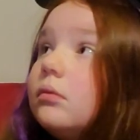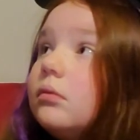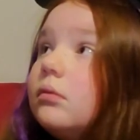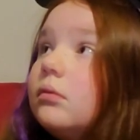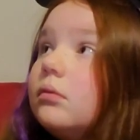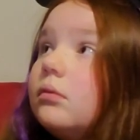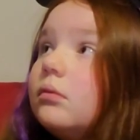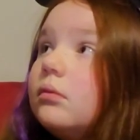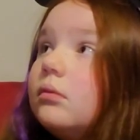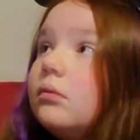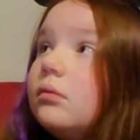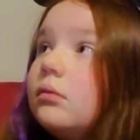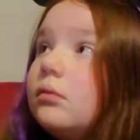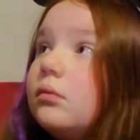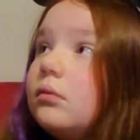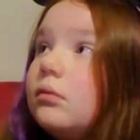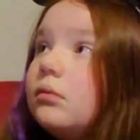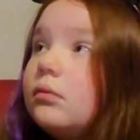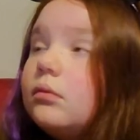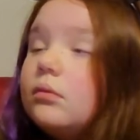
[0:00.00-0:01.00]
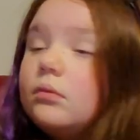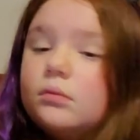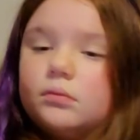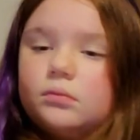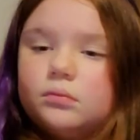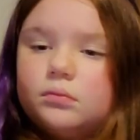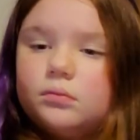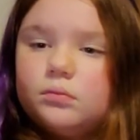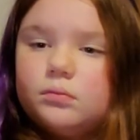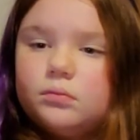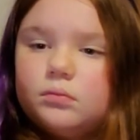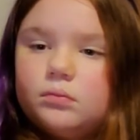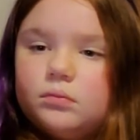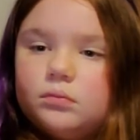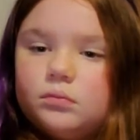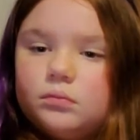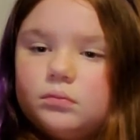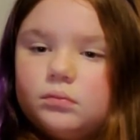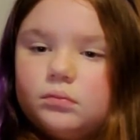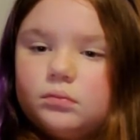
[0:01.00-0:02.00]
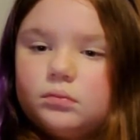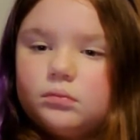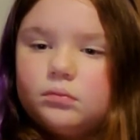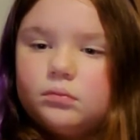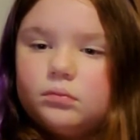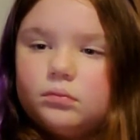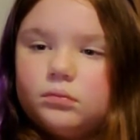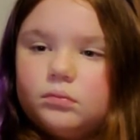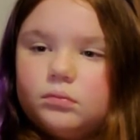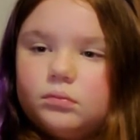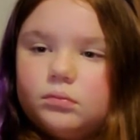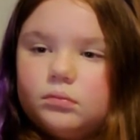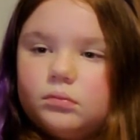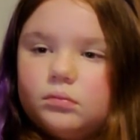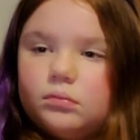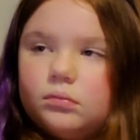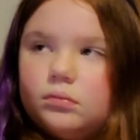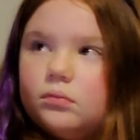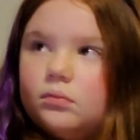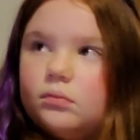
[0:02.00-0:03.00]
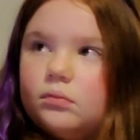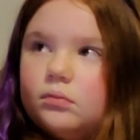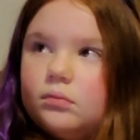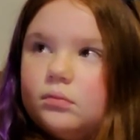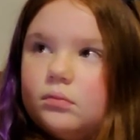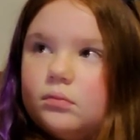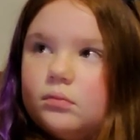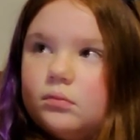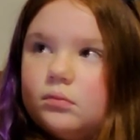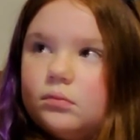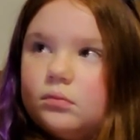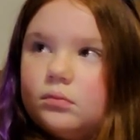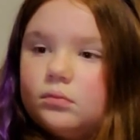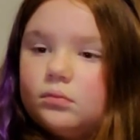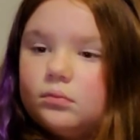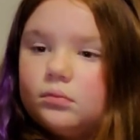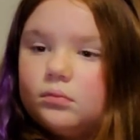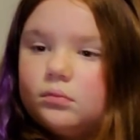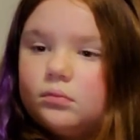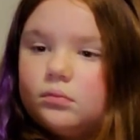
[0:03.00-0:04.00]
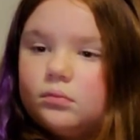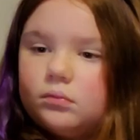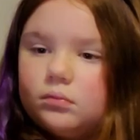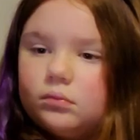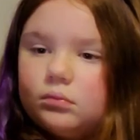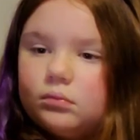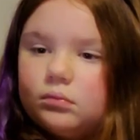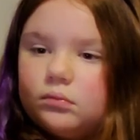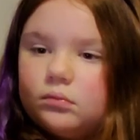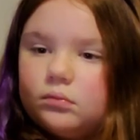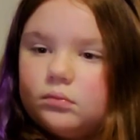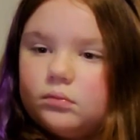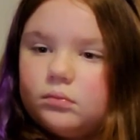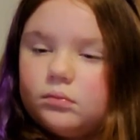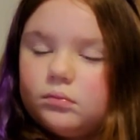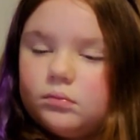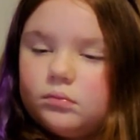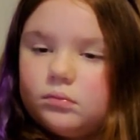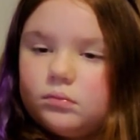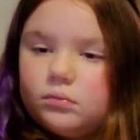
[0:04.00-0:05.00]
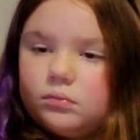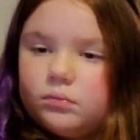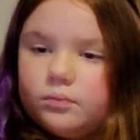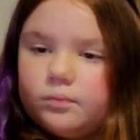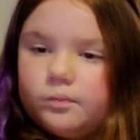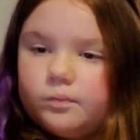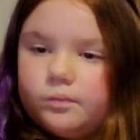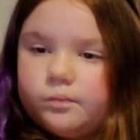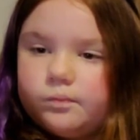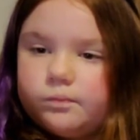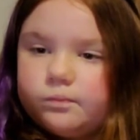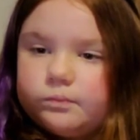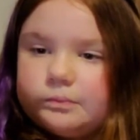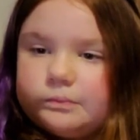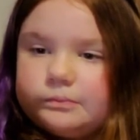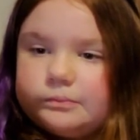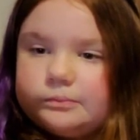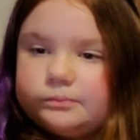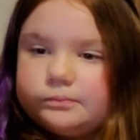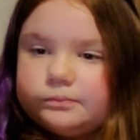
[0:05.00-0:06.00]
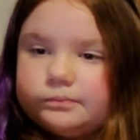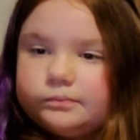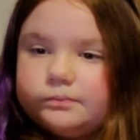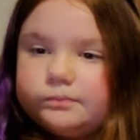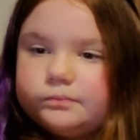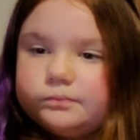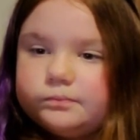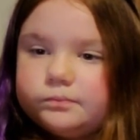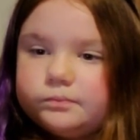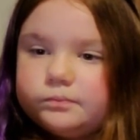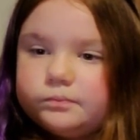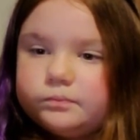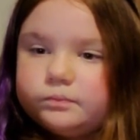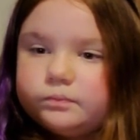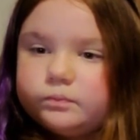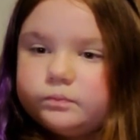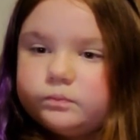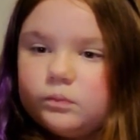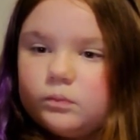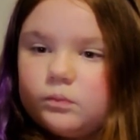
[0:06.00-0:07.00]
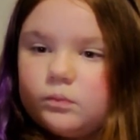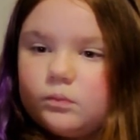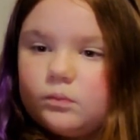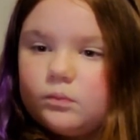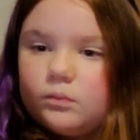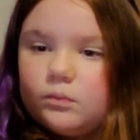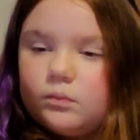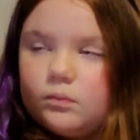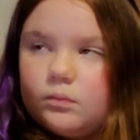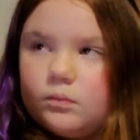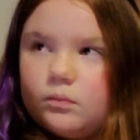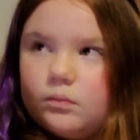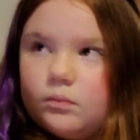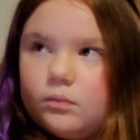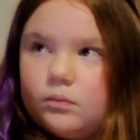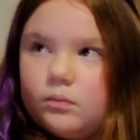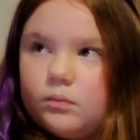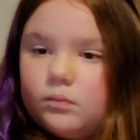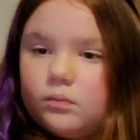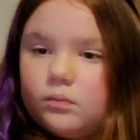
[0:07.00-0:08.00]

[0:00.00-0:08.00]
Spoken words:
[no speech]